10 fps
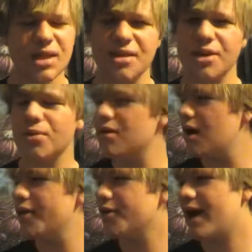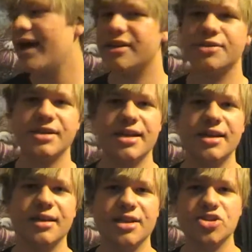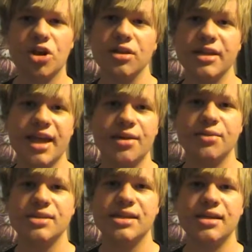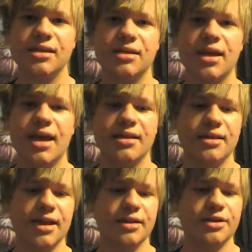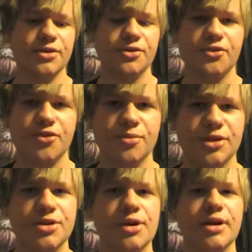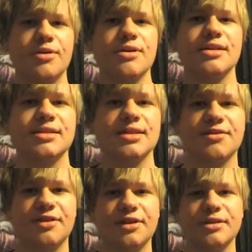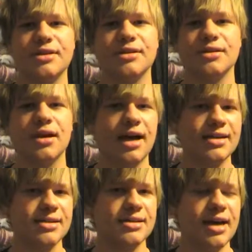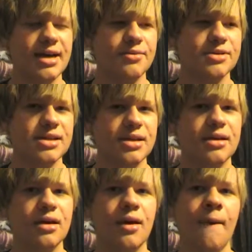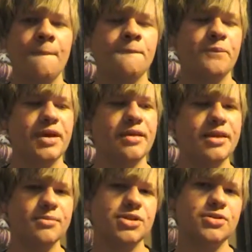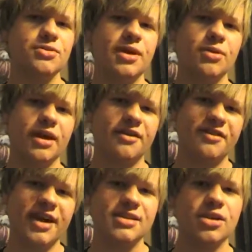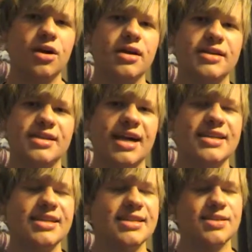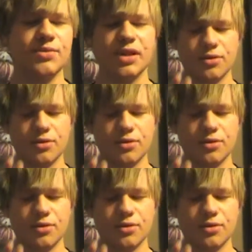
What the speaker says: And there were other actors in it, like Charlie Day was in it, and that dude from The Dark Knight Rises that fell into the ice and died was in it. And them two, they were like fast-talking scientists, and when they